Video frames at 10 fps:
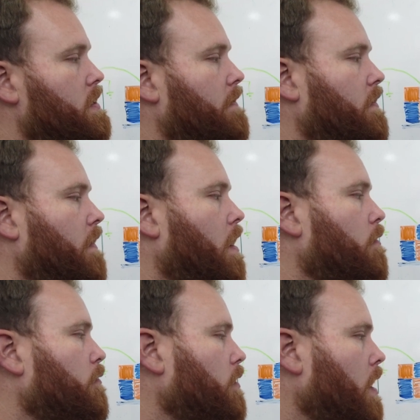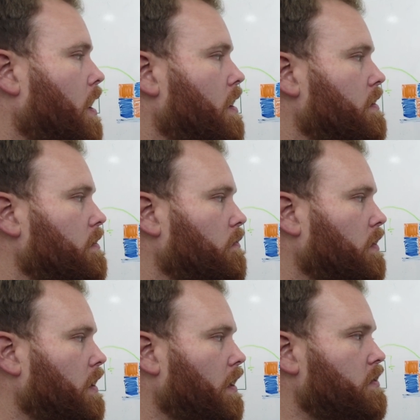Safety valve, uh,
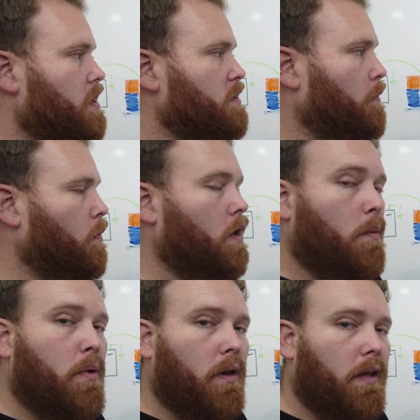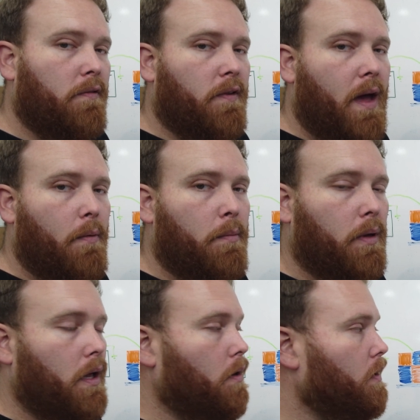get an adjustable one. I'll put a link for that one
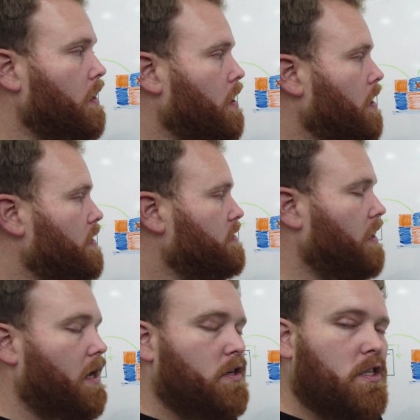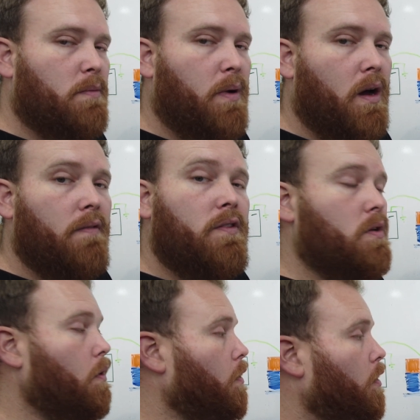below. Set it just above
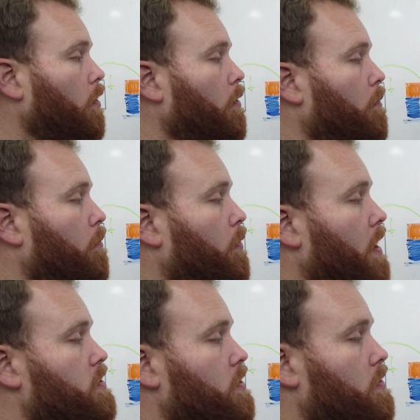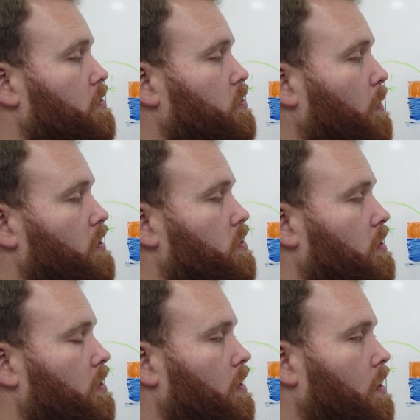your pressure switch
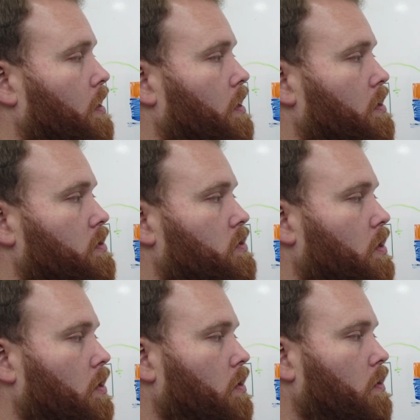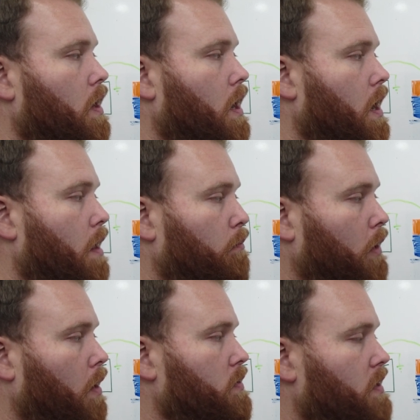so uh, it
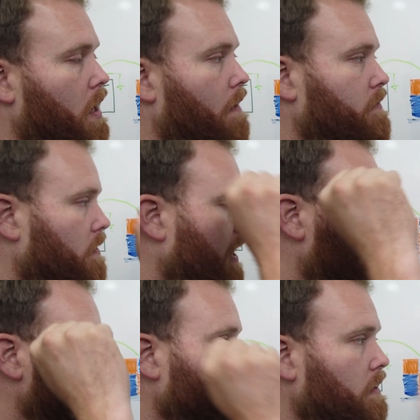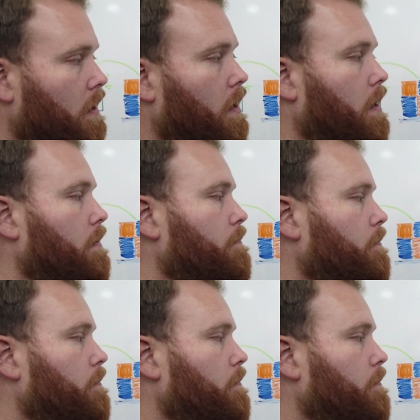blows after that uh,